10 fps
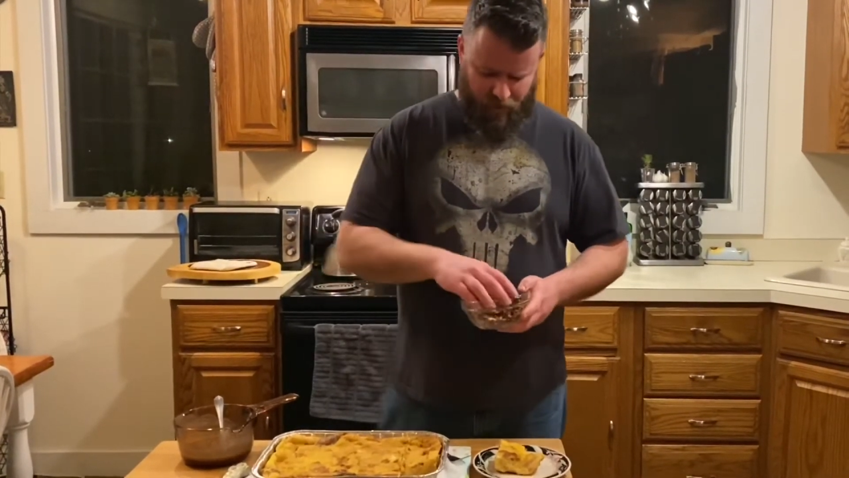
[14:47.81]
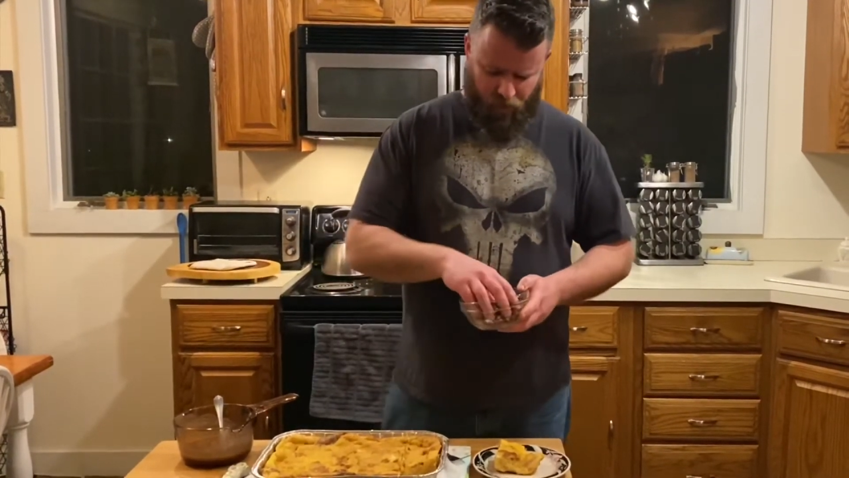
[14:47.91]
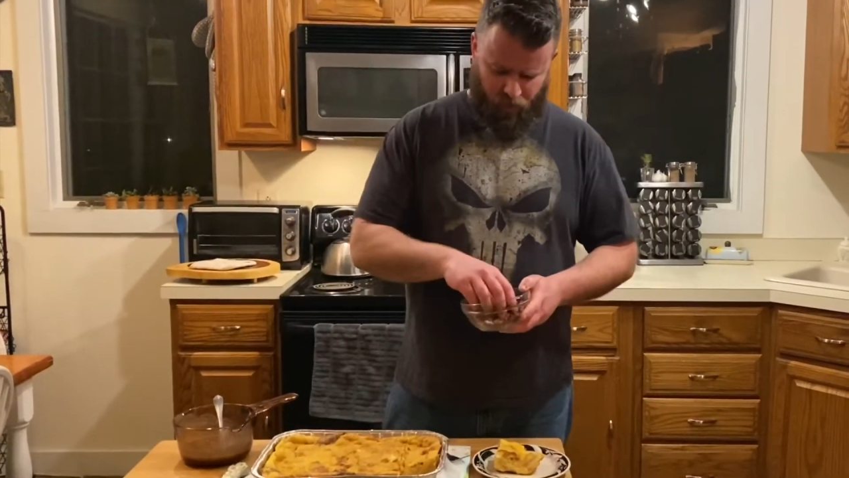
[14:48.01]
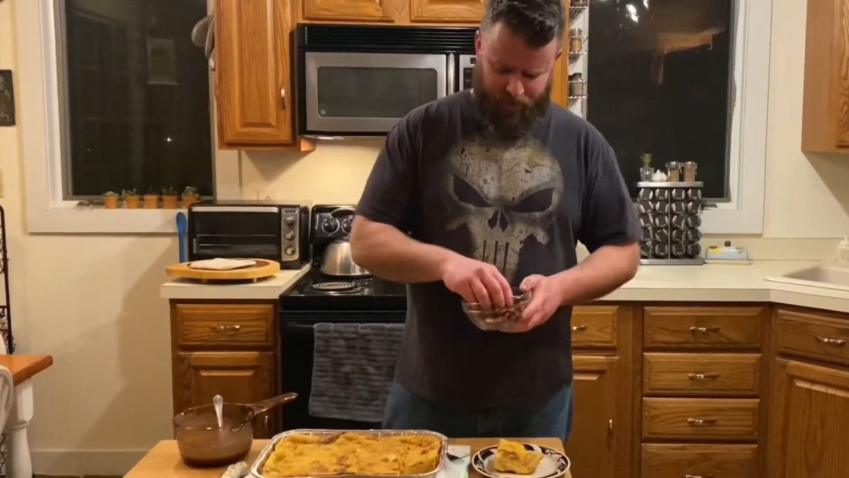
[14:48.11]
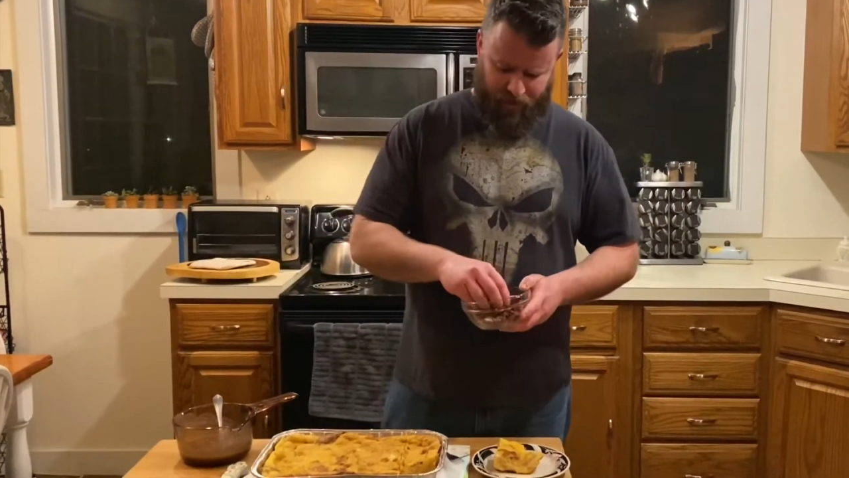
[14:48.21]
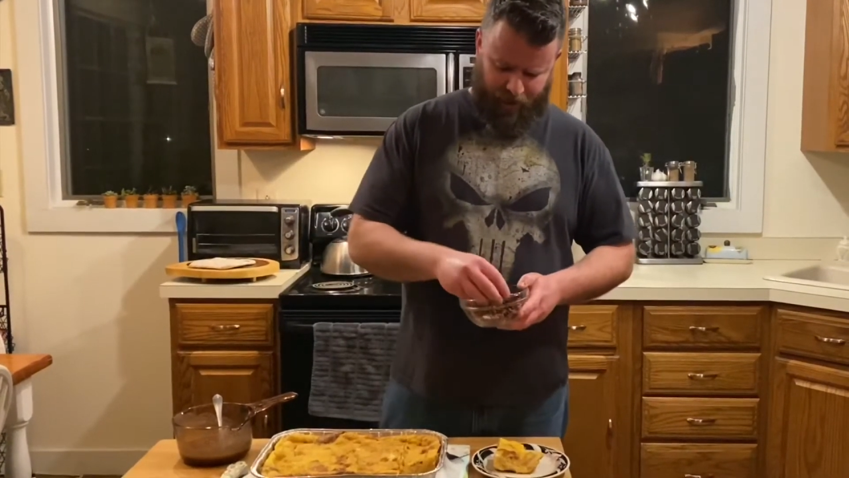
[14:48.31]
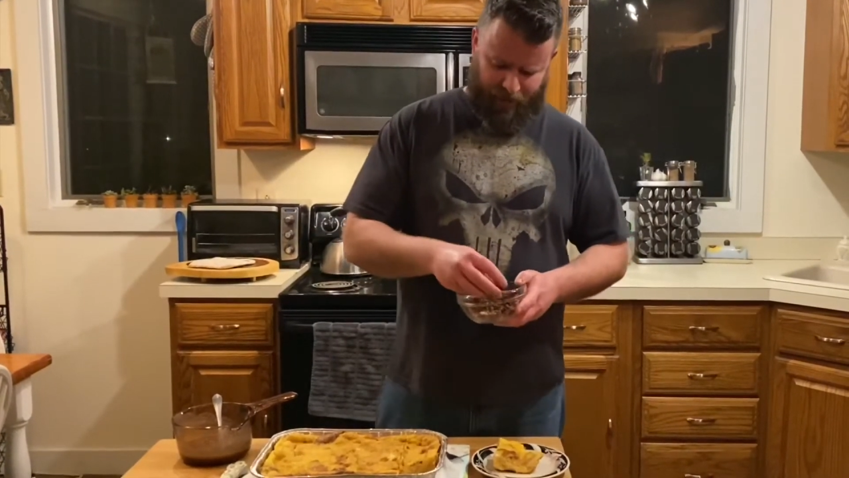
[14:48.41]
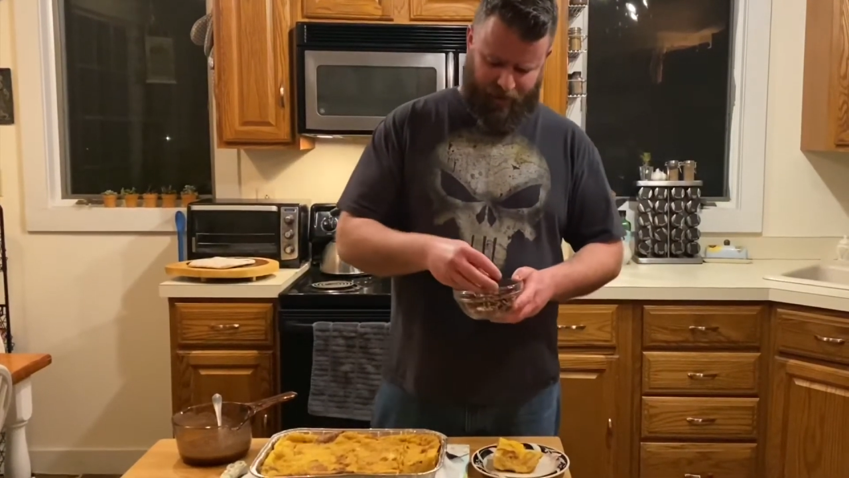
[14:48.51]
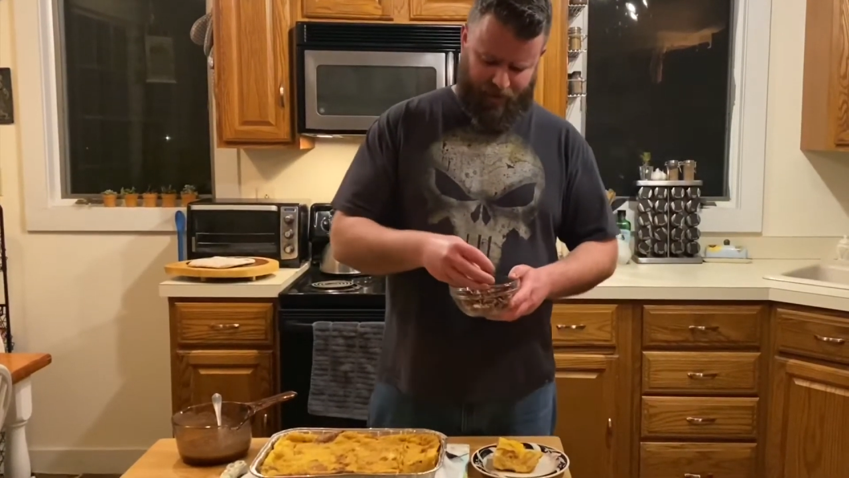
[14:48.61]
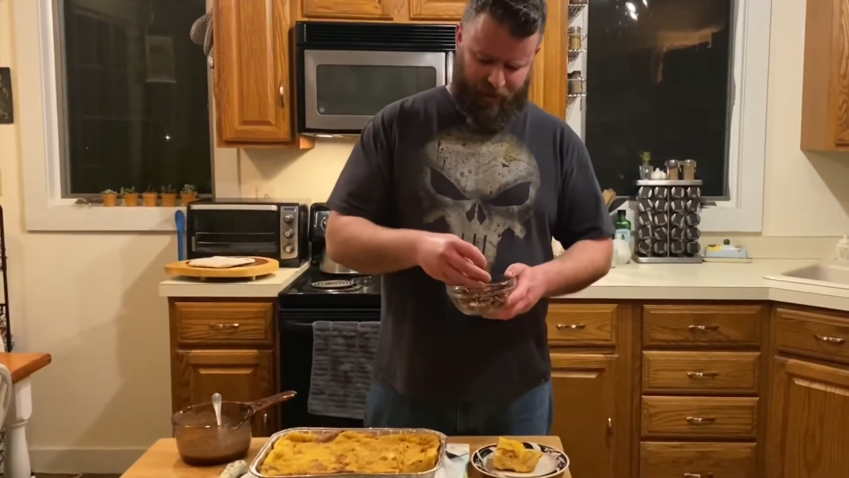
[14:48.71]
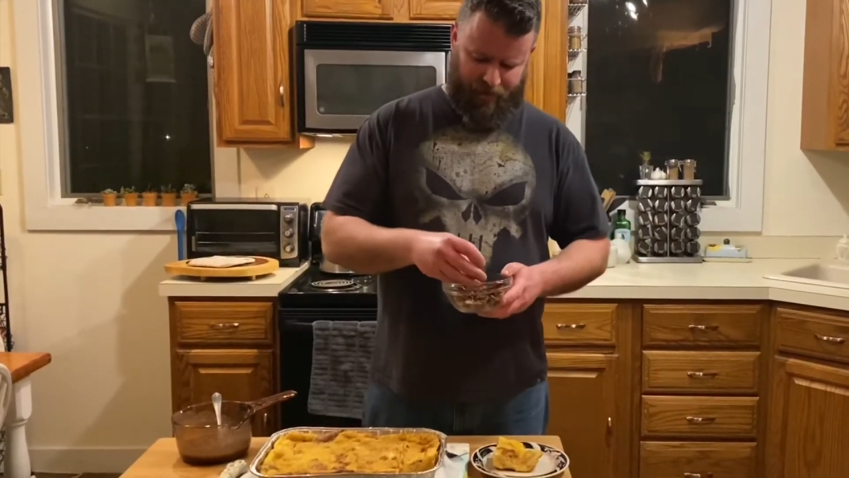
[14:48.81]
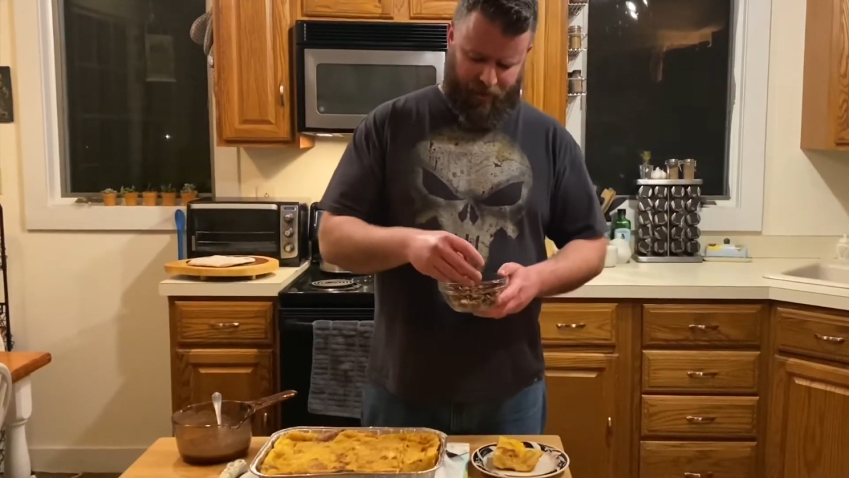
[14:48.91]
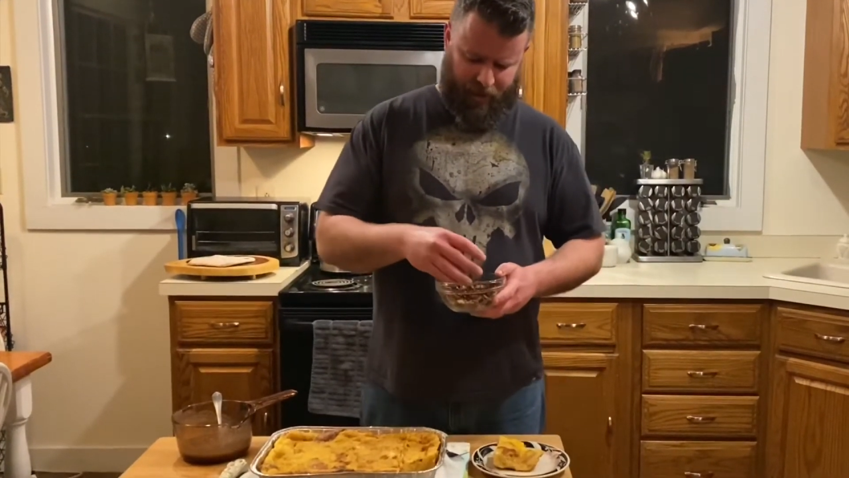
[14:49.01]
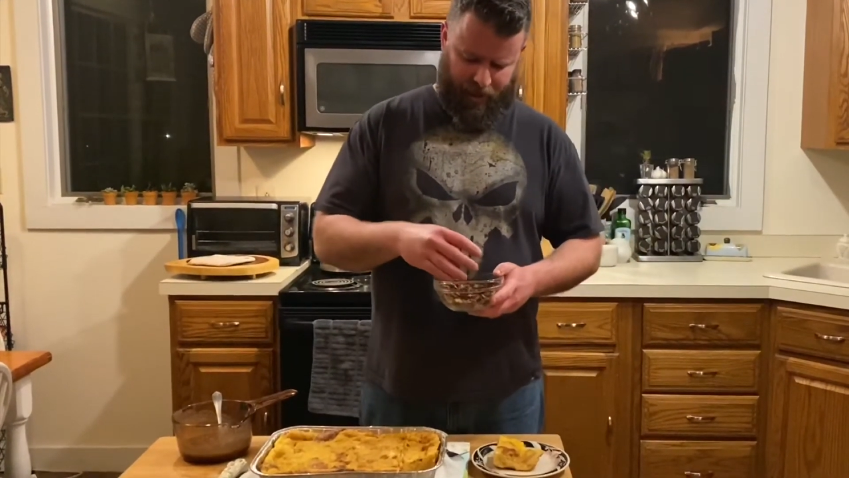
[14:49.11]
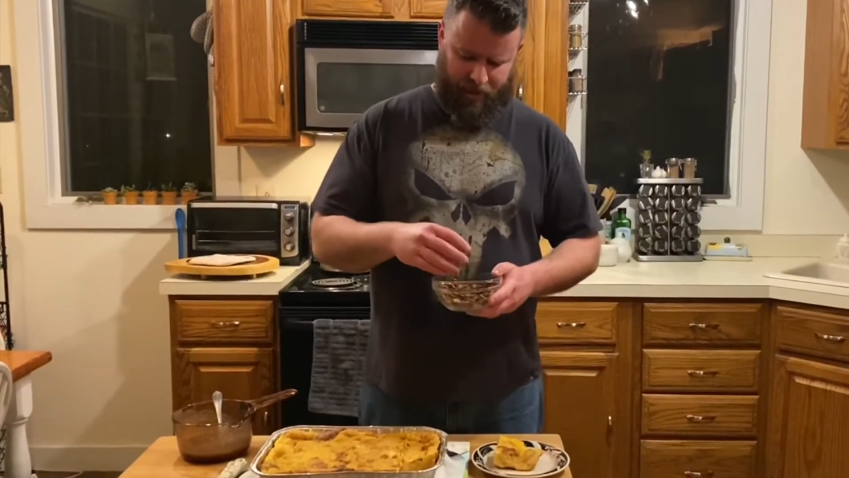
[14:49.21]
once you got these nice and
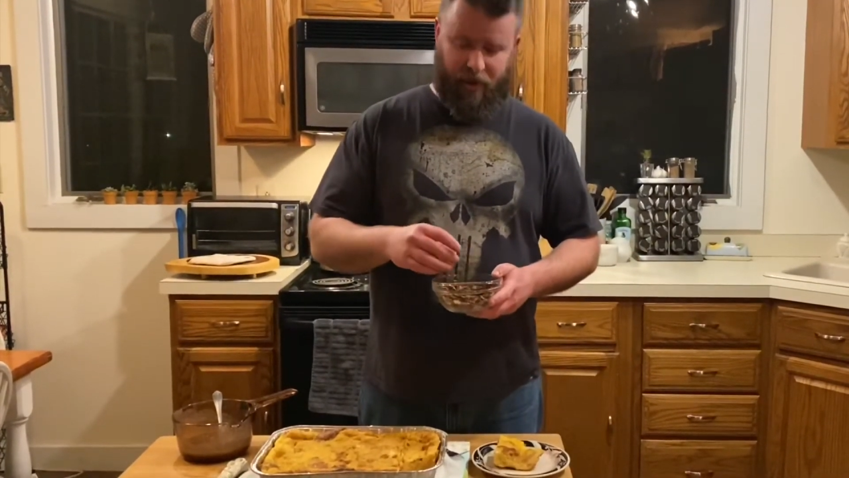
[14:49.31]
candied,